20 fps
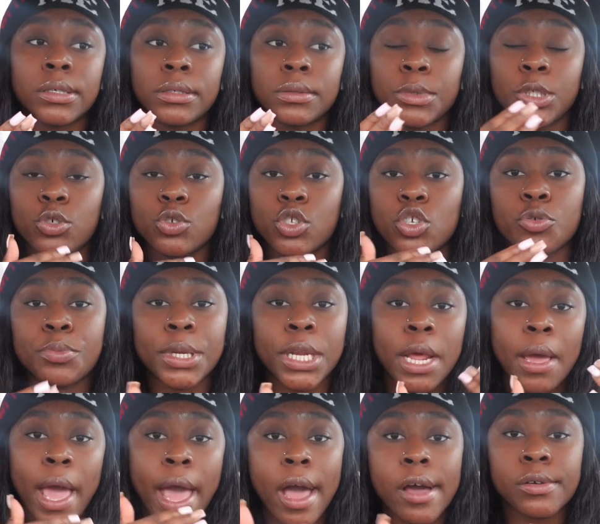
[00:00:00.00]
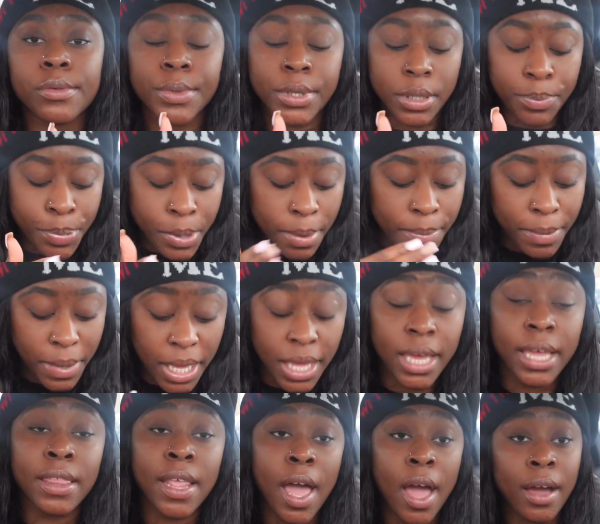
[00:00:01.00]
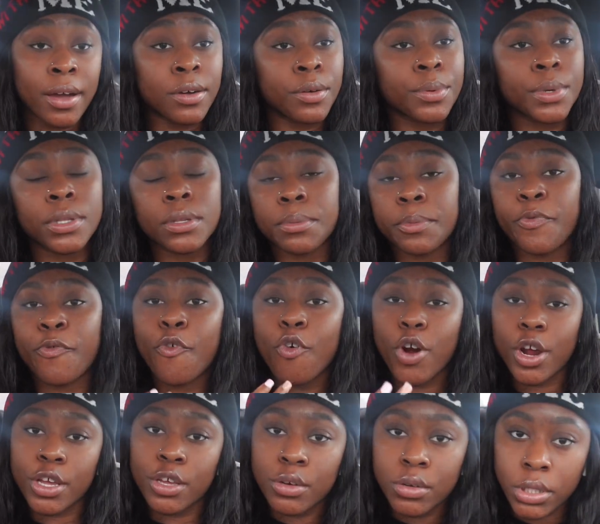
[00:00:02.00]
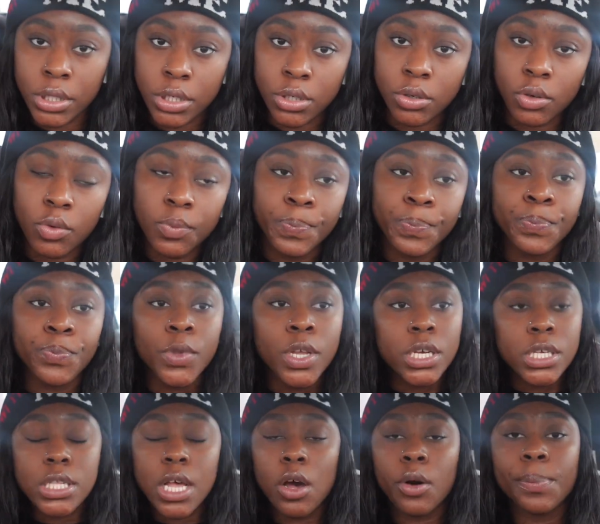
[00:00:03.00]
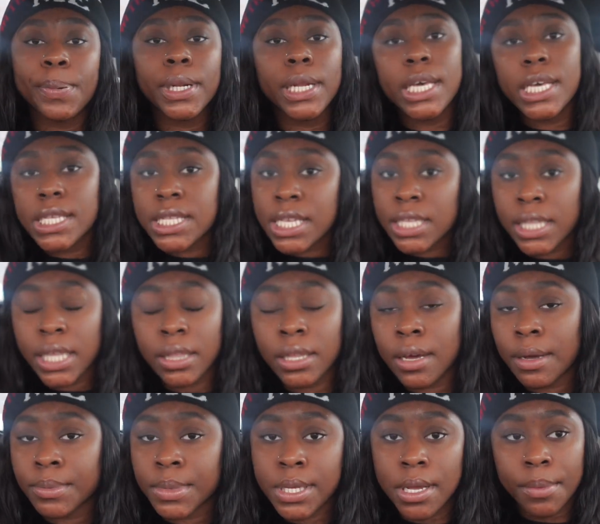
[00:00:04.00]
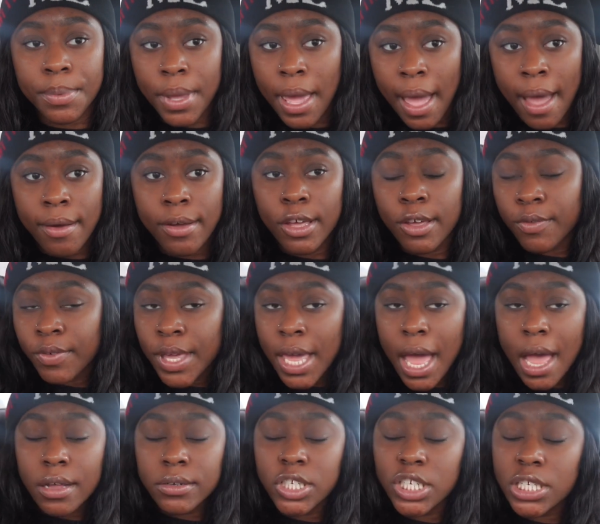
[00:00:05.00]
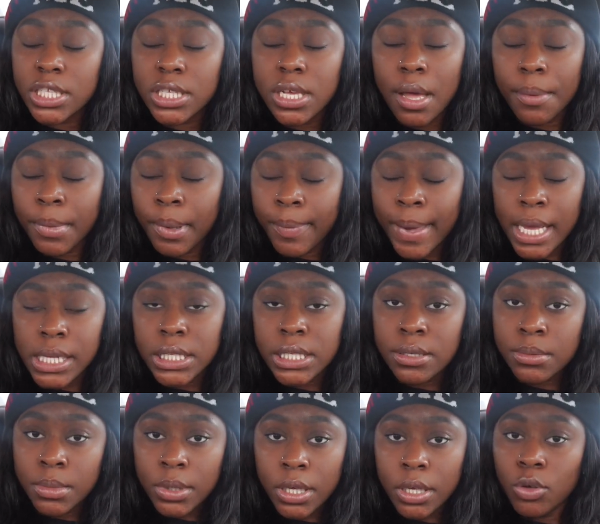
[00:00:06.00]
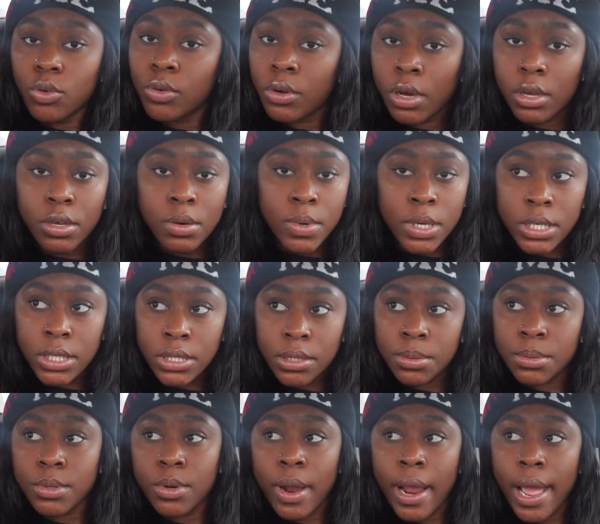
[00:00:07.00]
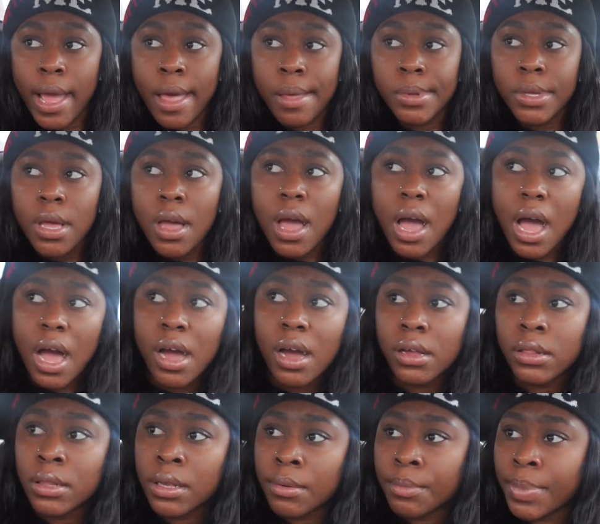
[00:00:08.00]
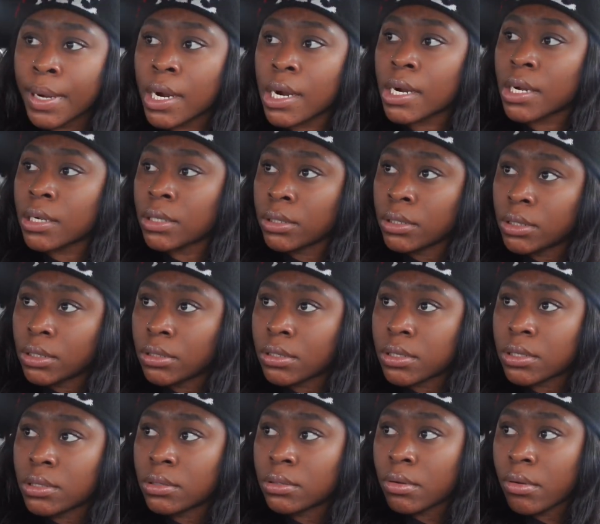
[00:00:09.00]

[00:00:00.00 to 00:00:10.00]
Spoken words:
YouTube in the algorithm, put me in the algorithm for YouTube. So please hit the thumbs up, y'all. If y'all just coming back to me, you know you want to subscribe. All them birds.